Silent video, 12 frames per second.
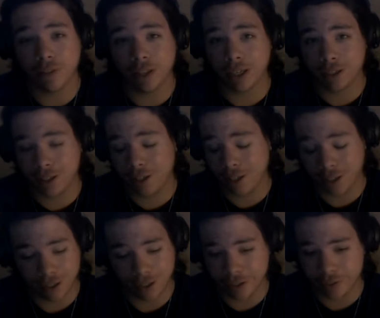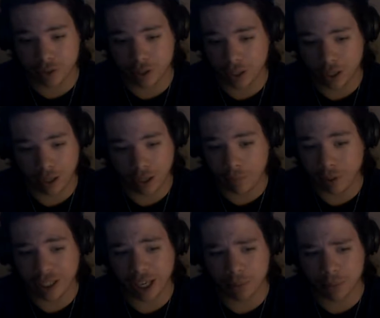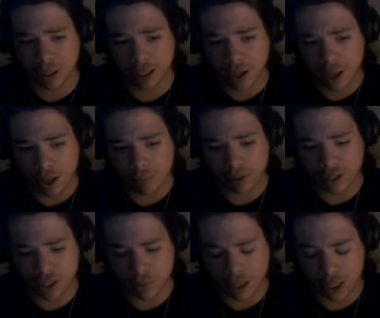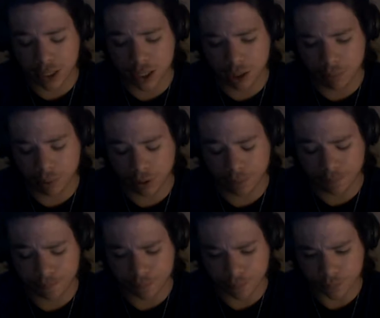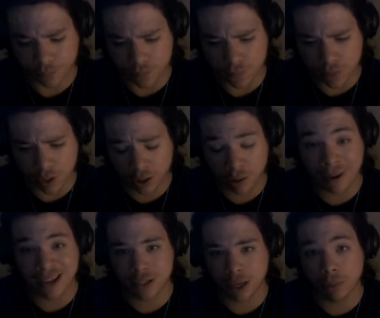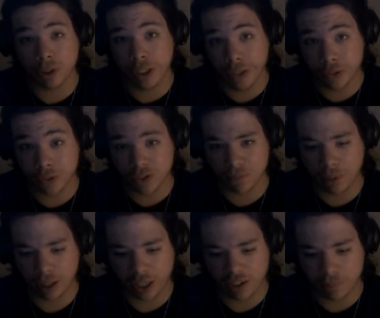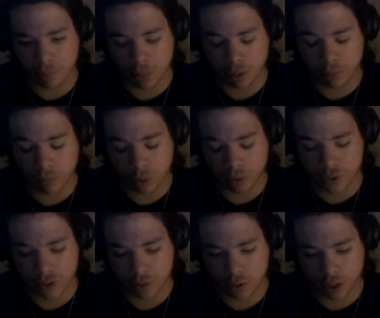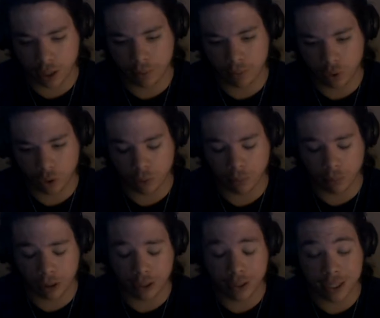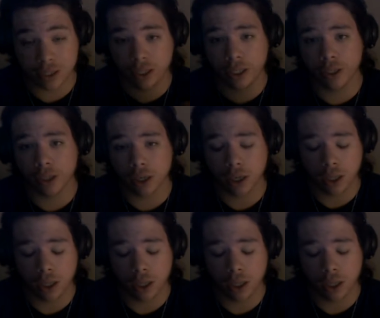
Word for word: Like it it really helped me because the past couple the past couple of years of my life, but mo- most um, normally this year,